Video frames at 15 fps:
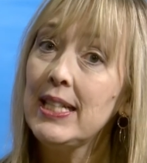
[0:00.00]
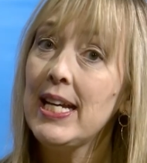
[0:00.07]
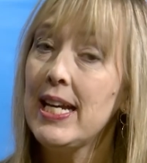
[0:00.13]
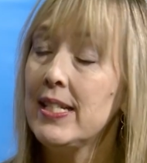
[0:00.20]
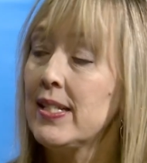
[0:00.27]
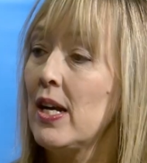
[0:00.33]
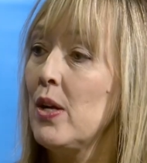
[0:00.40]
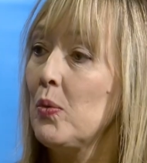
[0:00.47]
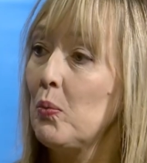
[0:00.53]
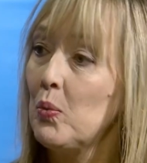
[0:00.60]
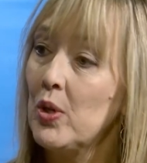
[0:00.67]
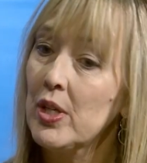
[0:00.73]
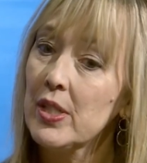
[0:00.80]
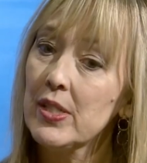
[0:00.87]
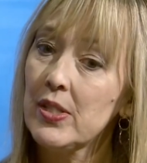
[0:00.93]
liaison
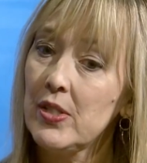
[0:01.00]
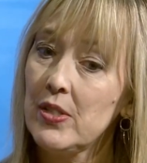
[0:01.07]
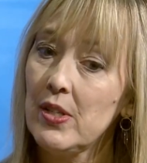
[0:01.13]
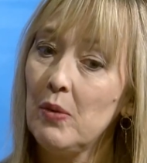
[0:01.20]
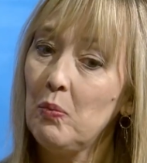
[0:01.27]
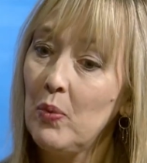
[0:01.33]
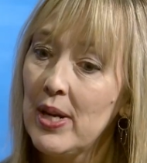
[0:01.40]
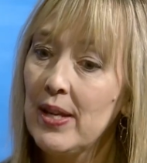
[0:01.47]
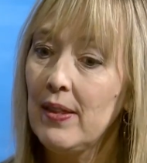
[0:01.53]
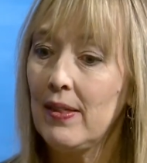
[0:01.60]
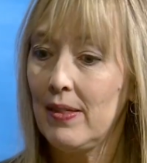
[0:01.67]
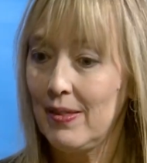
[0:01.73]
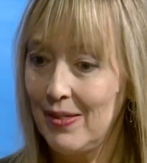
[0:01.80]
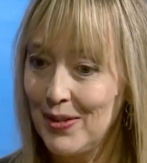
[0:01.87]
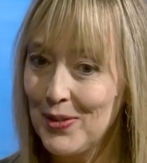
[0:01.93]
works with
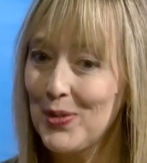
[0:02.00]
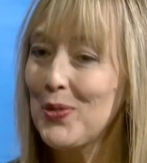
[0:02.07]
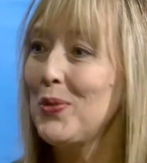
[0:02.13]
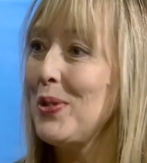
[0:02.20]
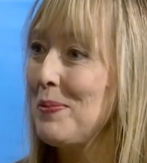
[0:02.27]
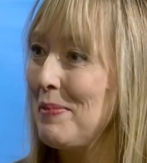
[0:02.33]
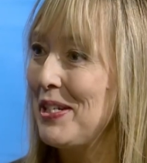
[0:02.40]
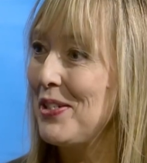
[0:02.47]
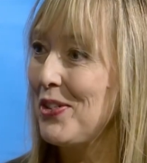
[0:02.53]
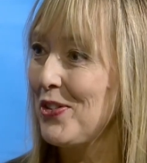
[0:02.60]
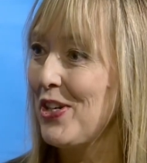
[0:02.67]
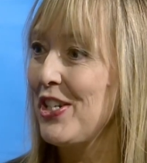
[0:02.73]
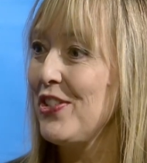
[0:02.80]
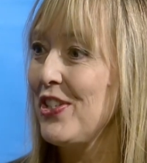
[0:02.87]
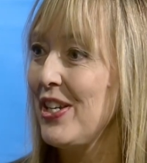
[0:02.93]
the school
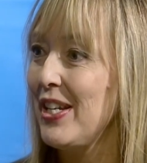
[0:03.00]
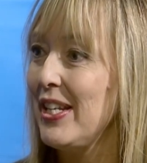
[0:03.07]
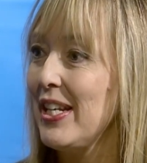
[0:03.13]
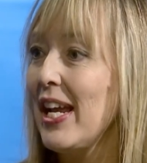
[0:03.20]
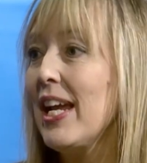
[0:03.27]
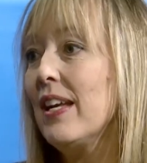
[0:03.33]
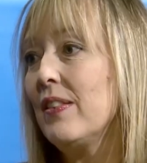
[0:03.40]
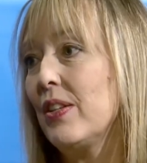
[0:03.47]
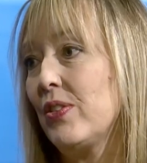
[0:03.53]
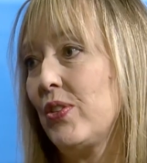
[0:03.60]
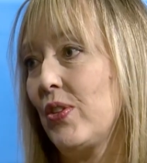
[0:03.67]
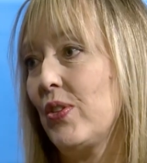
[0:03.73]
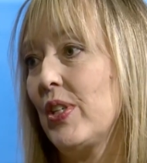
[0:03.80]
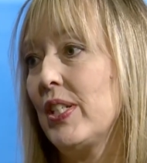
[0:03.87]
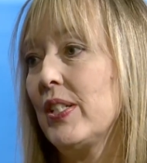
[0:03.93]
administration and the
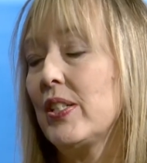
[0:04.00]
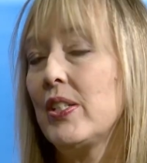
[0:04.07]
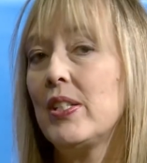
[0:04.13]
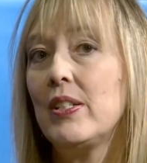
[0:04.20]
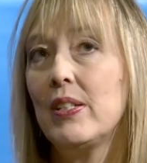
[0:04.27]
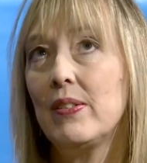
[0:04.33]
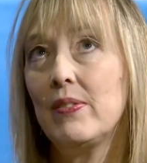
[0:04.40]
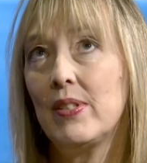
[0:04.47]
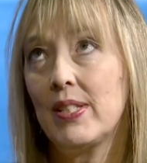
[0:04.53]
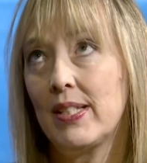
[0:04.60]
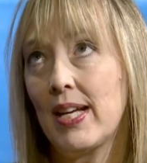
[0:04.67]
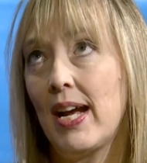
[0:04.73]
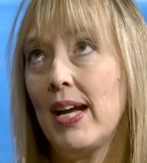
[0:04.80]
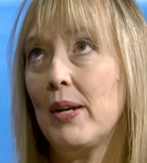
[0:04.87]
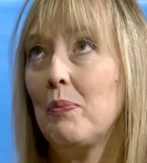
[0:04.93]
students to
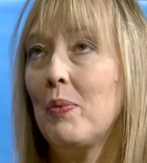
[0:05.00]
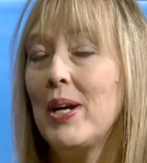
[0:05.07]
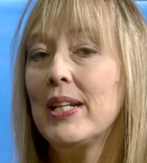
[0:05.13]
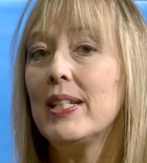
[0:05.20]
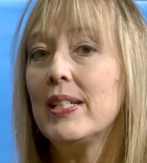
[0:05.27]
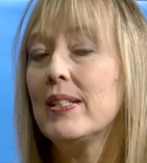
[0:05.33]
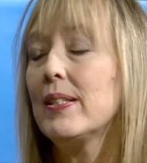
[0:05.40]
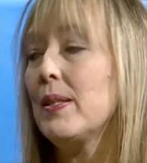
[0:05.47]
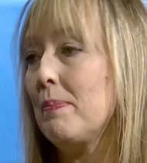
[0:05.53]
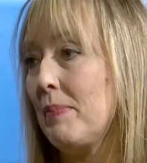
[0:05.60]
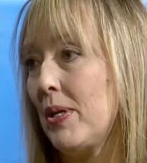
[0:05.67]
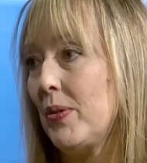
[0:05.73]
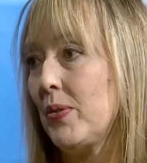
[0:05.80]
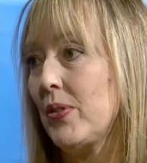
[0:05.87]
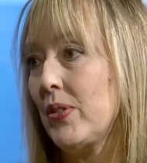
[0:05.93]
decide what is the
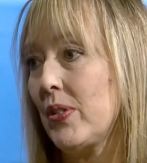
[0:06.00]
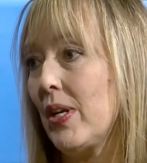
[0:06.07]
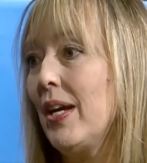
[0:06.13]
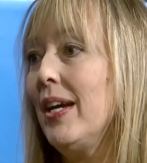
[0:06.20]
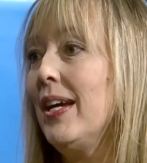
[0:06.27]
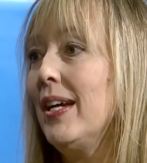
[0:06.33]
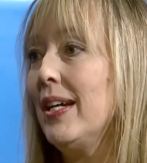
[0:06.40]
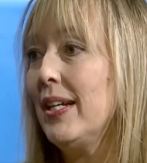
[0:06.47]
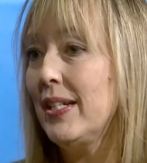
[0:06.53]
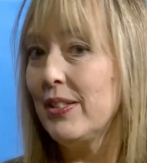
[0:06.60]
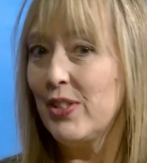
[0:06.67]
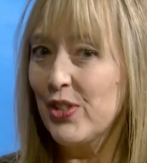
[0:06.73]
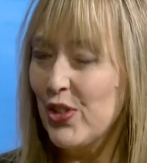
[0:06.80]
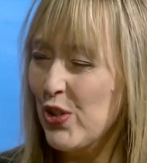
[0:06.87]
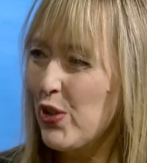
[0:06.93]
most
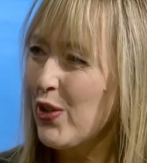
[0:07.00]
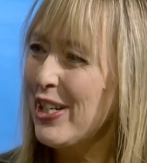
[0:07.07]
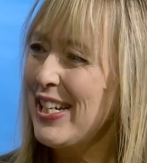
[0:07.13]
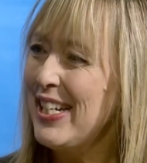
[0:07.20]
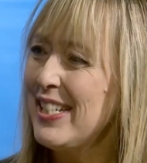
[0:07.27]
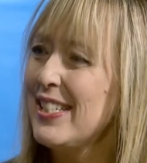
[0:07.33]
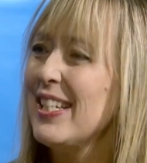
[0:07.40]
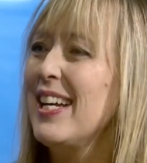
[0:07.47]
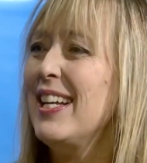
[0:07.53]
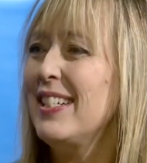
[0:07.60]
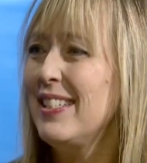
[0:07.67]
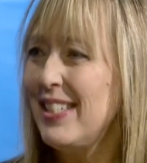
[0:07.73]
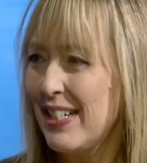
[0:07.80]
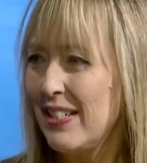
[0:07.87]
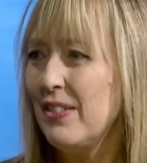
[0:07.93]
discreet
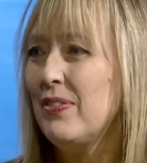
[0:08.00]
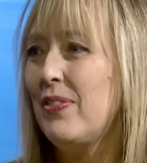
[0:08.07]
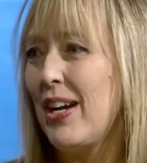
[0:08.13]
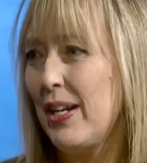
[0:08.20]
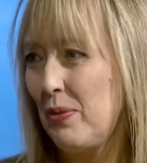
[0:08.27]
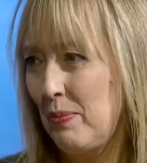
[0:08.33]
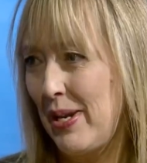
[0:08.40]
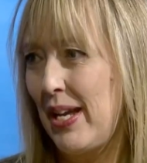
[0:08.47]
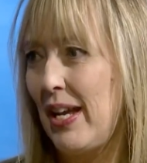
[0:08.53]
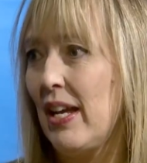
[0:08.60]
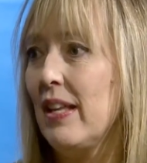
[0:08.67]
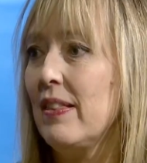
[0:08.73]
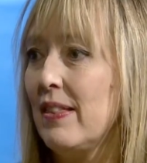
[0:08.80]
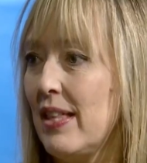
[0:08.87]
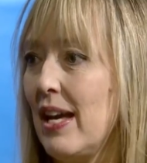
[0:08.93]
and dignified way
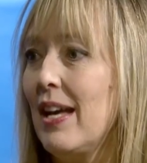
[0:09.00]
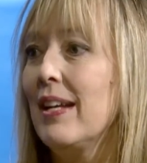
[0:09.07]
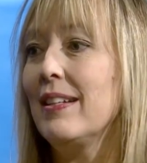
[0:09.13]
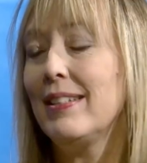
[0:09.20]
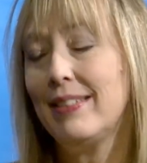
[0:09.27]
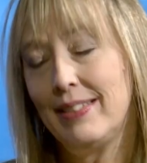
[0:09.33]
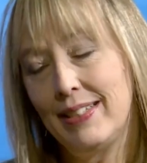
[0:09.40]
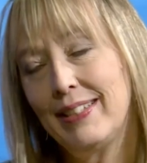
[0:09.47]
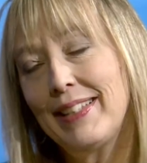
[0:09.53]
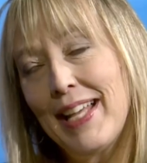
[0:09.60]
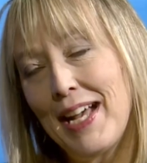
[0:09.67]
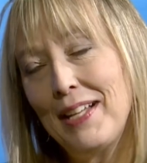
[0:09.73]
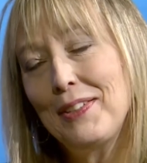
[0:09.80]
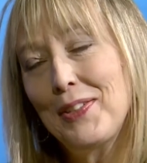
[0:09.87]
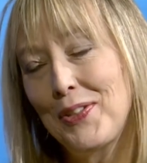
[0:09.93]

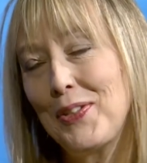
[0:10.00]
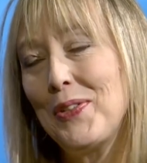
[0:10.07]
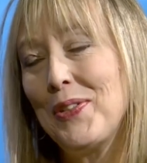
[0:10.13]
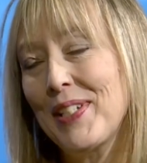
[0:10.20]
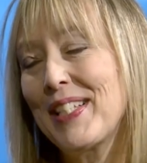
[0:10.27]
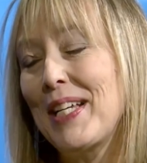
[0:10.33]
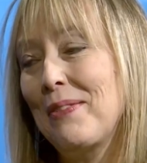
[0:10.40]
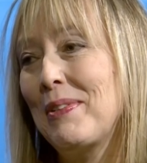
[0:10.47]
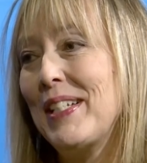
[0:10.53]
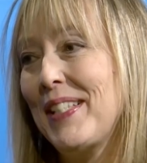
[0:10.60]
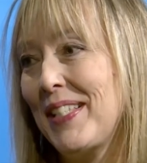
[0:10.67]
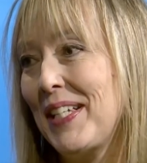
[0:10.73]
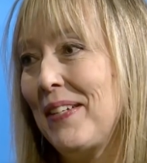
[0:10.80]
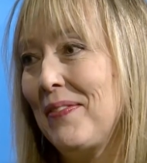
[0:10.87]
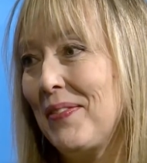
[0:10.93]
that students can
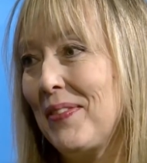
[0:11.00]
receive.